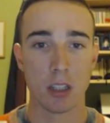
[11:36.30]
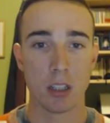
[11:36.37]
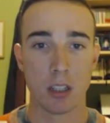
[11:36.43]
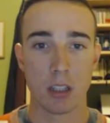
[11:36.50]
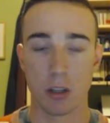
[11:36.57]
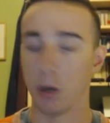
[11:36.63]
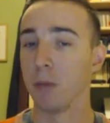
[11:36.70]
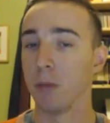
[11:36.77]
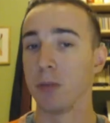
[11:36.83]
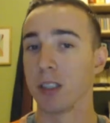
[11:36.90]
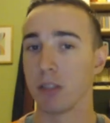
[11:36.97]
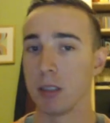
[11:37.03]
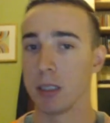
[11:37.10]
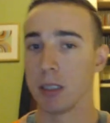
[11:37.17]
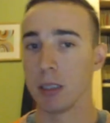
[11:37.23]

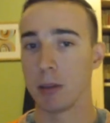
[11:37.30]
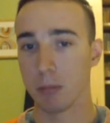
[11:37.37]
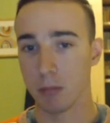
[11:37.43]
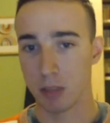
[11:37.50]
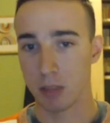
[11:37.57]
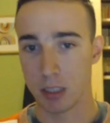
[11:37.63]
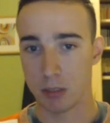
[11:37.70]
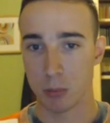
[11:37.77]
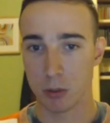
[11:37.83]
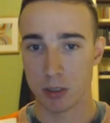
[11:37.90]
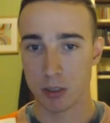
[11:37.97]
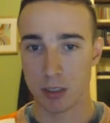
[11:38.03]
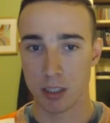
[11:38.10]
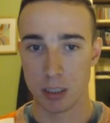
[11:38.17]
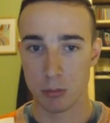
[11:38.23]
Obviously these
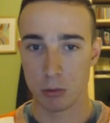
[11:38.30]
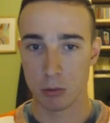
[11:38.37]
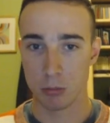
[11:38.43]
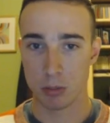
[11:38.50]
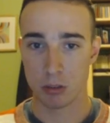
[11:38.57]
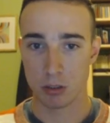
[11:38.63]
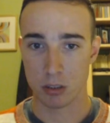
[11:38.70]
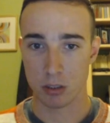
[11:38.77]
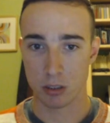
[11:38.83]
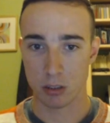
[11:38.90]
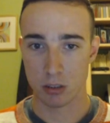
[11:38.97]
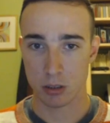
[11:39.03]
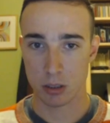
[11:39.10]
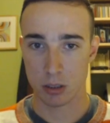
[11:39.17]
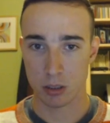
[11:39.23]
pawns are immune because
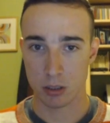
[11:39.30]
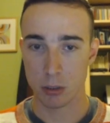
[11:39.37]
the